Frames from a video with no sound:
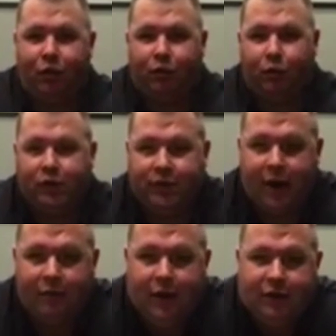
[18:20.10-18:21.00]
one
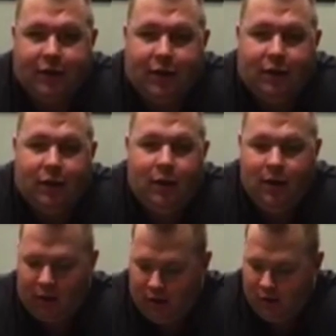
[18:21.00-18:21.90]
avenue of real estate
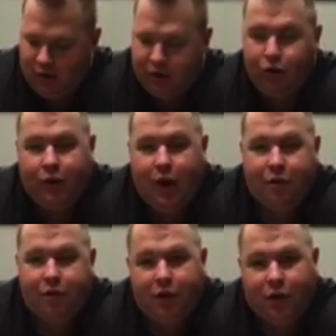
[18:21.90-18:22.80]
investing,
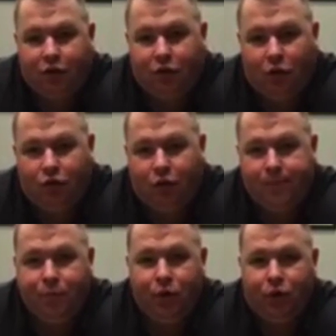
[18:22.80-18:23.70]
and do the other things I
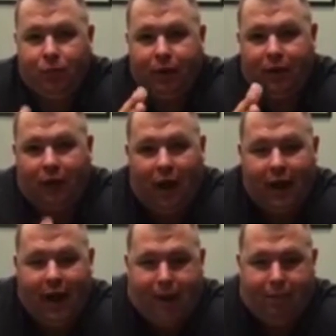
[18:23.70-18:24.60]
just told you,
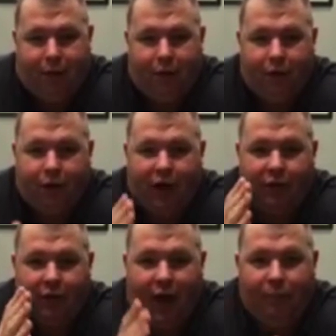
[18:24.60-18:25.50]
you'll be a lot
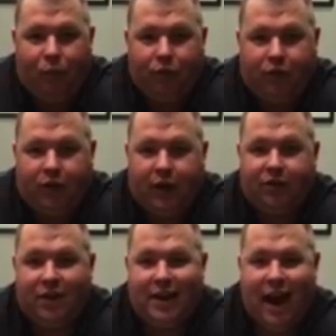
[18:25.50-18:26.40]
happier. You'll have a lot
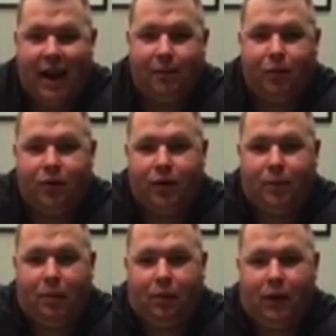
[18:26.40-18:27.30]
more success than the
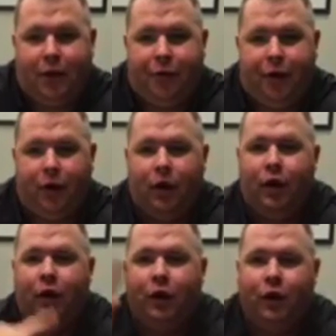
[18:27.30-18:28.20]
80% of people
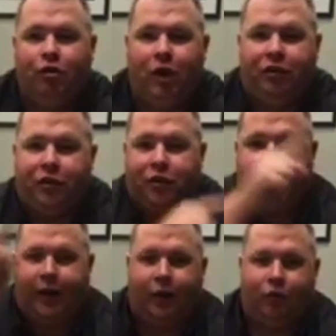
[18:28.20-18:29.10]
out there
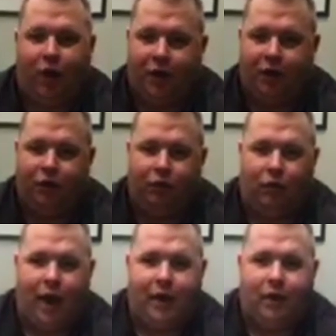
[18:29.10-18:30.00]
chasing their tail
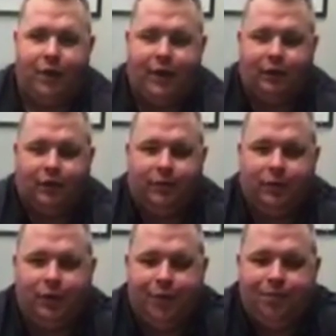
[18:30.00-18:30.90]
trying to do a variety of
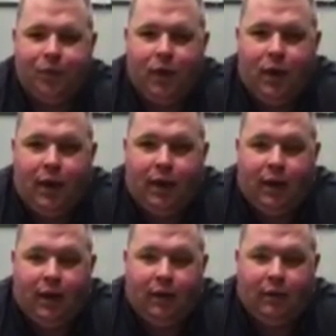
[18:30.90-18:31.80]
things. So,